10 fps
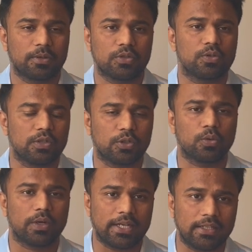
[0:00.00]
because you need
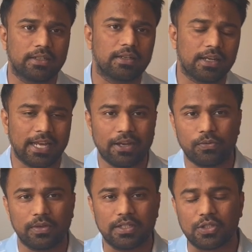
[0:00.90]
to enter
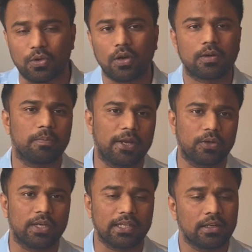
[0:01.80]
every stock
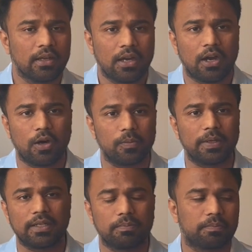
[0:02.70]
manually, how
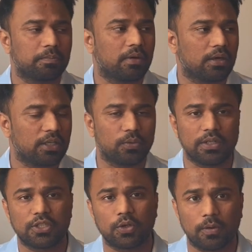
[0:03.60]
many
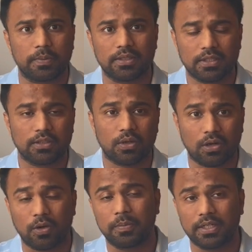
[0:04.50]
units you have purchased or
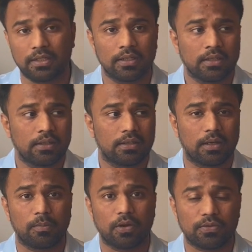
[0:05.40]
how many
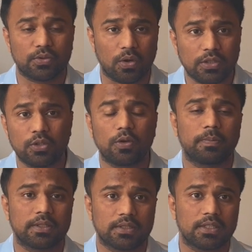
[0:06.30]
number of stocks you have
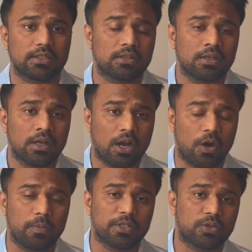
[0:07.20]
purchased,
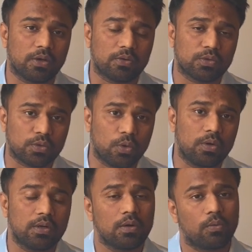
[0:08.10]
how much you have
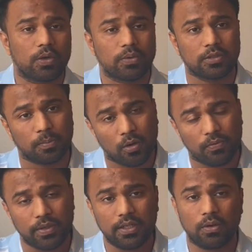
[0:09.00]
sold, what was the
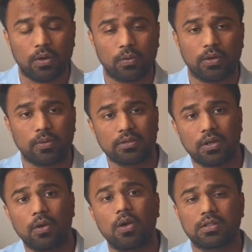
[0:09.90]
profit or what was the
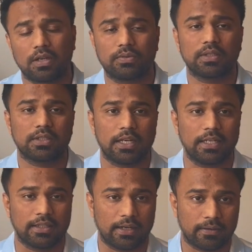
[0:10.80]
loss after
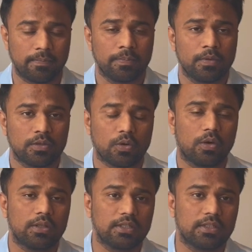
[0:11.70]
selling that. So
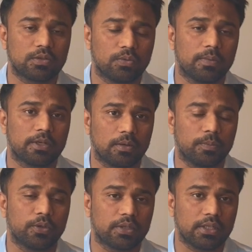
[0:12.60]
all this will be
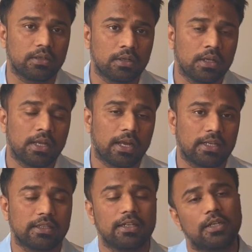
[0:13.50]
computed
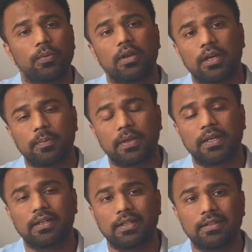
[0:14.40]
and then it will appear
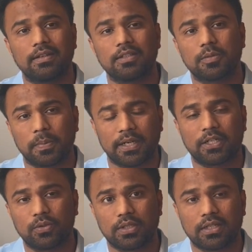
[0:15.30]
in the
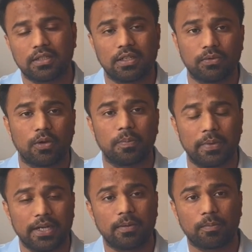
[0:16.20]
respective section. If you have made a